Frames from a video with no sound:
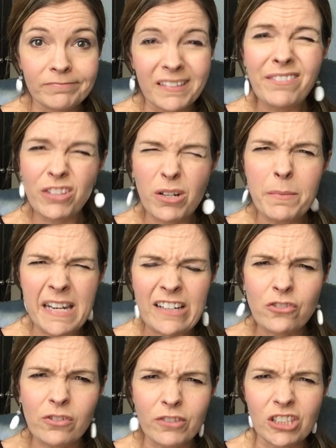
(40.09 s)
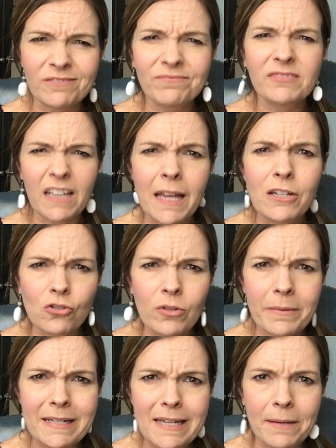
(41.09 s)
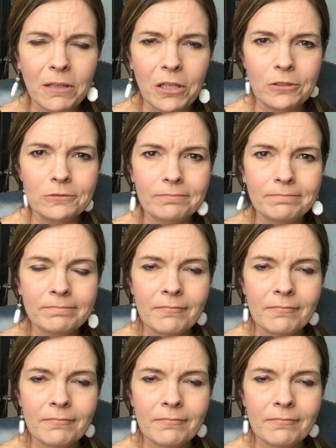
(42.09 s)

Even though I'm an extrovert, I enjoy my time alone.